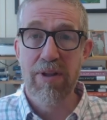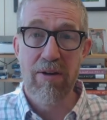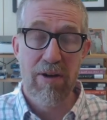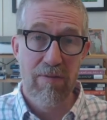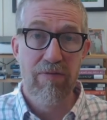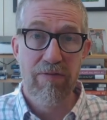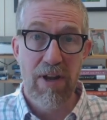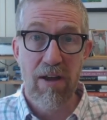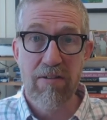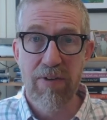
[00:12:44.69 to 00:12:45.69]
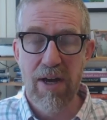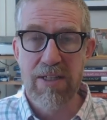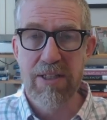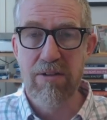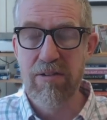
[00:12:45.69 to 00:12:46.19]
There are philosophy
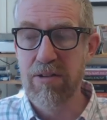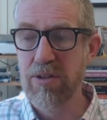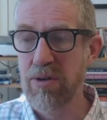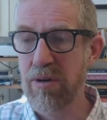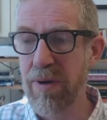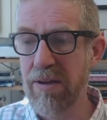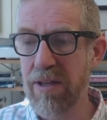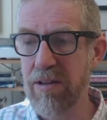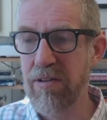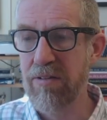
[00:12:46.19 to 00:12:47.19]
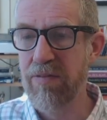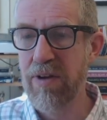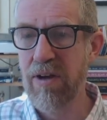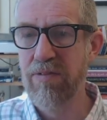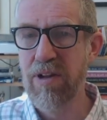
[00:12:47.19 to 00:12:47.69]
articles that talk about this of
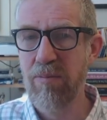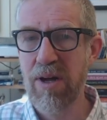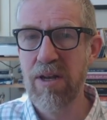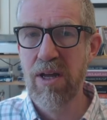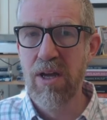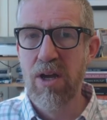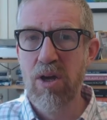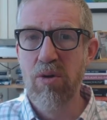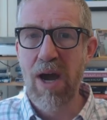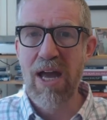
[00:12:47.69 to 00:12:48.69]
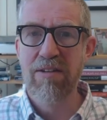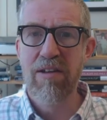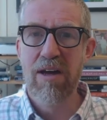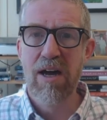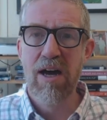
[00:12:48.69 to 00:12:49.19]
of someone who has
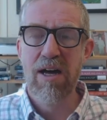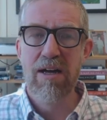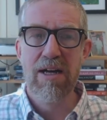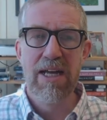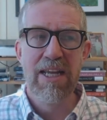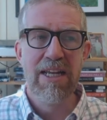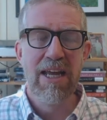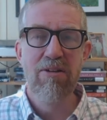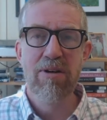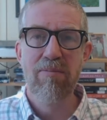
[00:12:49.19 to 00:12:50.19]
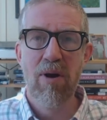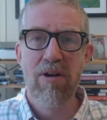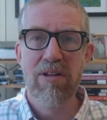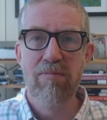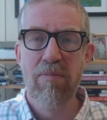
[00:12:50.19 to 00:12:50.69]
a, a, an inherent
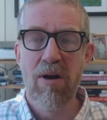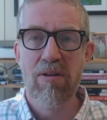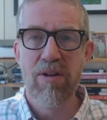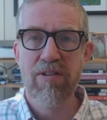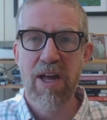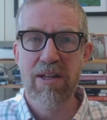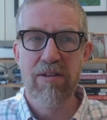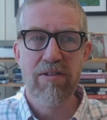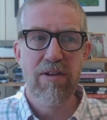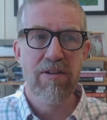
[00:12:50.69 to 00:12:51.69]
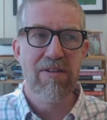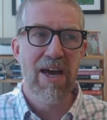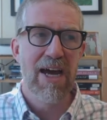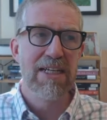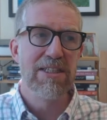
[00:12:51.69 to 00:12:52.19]
moral, moral sense
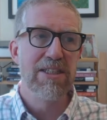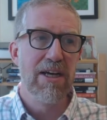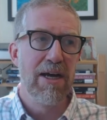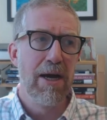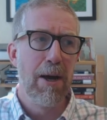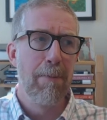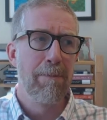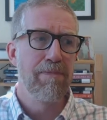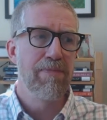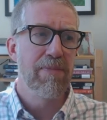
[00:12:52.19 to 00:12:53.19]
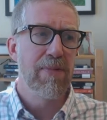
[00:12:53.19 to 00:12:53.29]
that um,